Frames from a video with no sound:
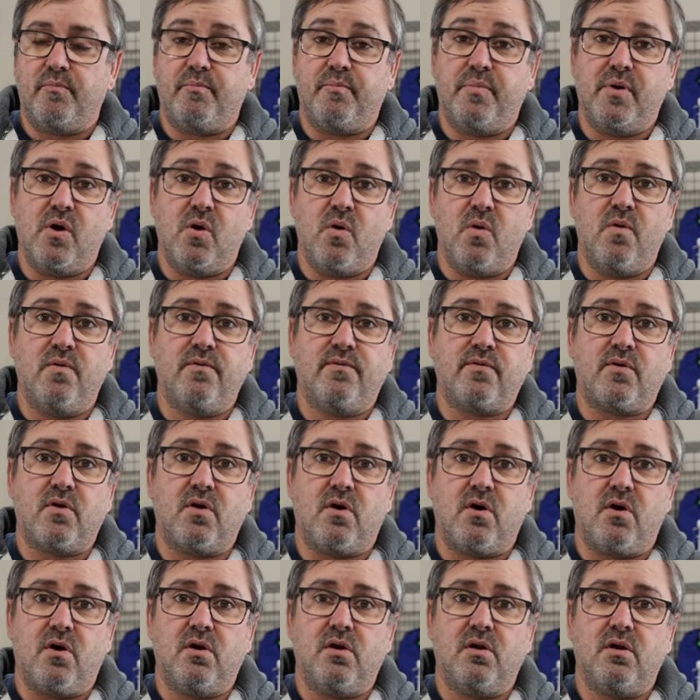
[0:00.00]
But
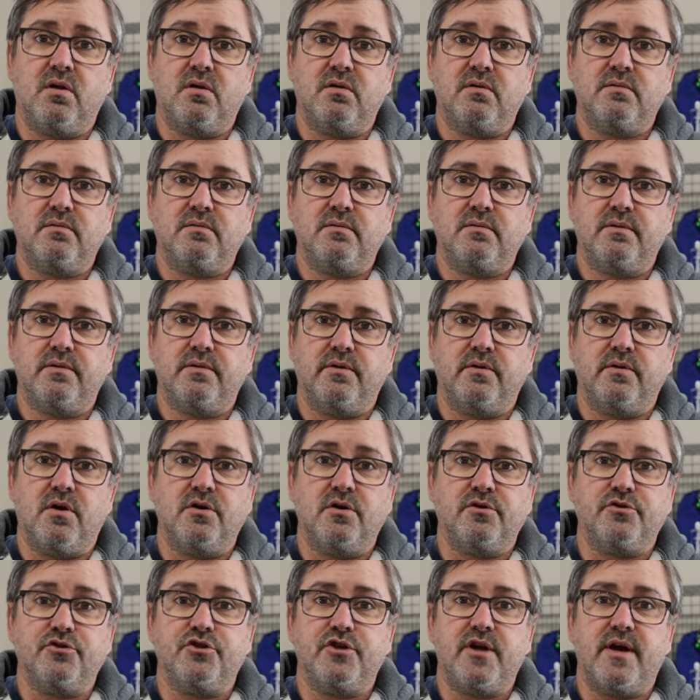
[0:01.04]
overall
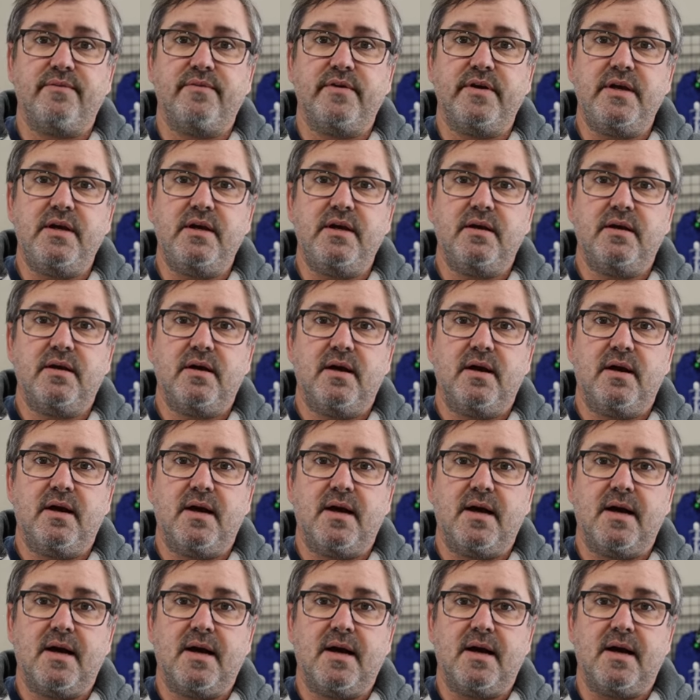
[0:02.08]
longevity,
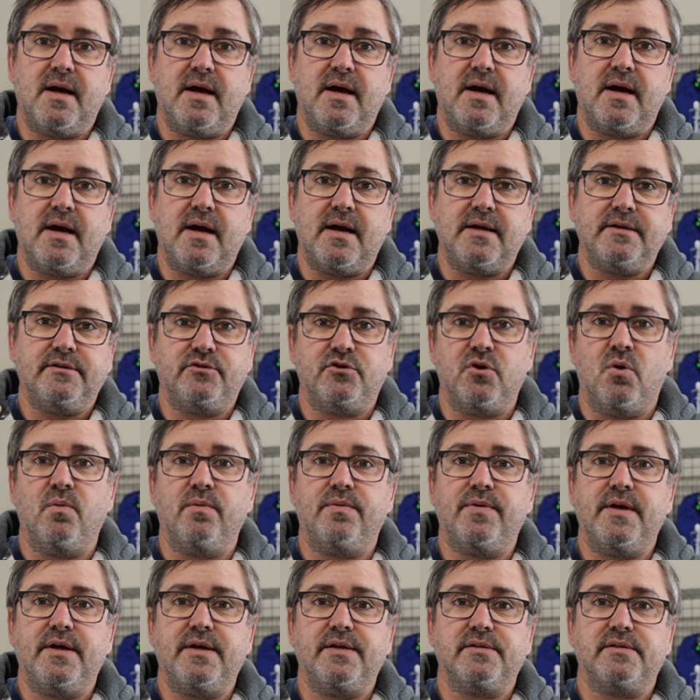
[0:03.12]
I don't
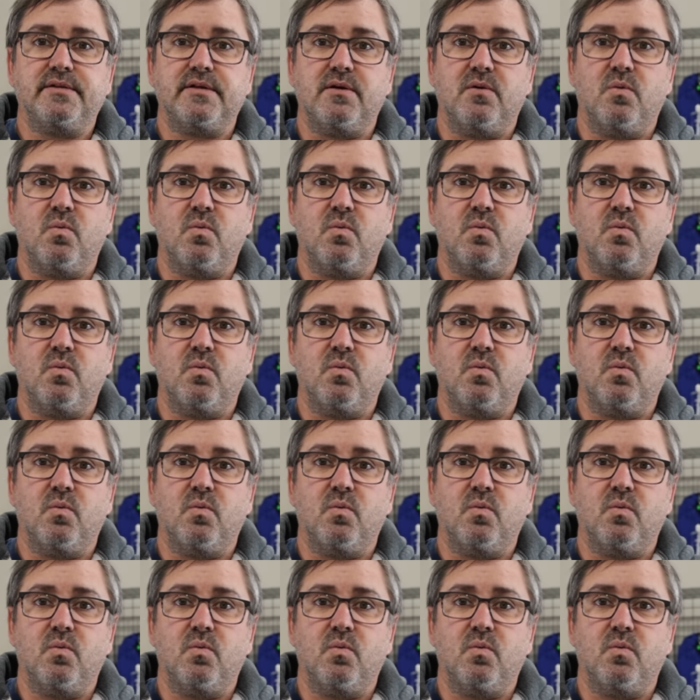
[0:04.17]
think it's gonna